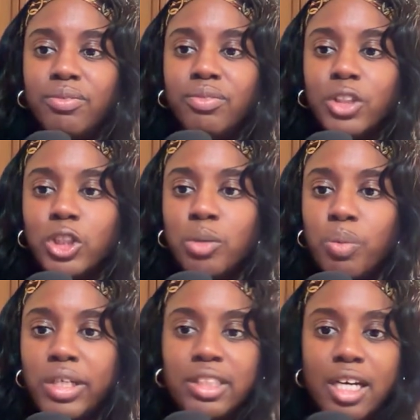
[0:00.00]
there's no
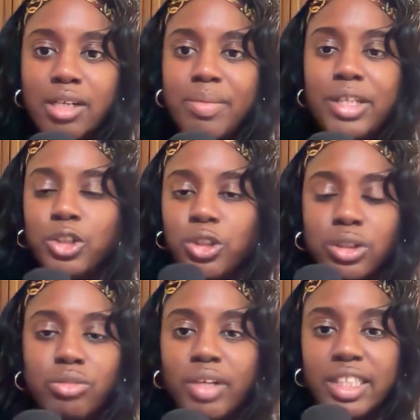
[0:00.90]
point talking about
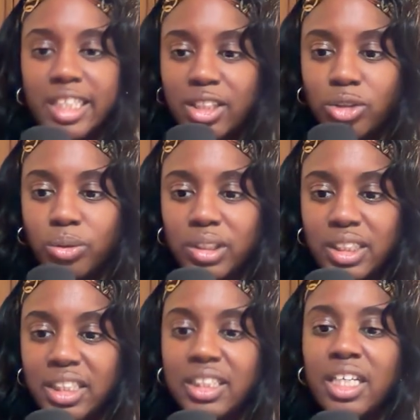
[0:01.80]
choosing the right data
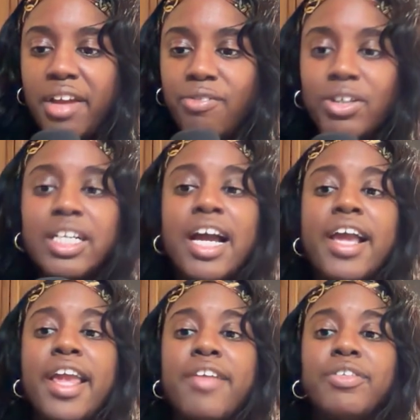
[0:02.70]
sources if we're not
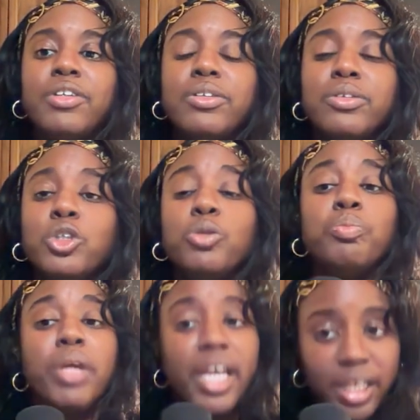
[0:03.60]
able to
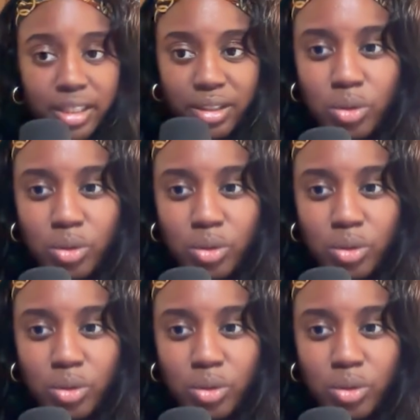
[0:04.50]
pick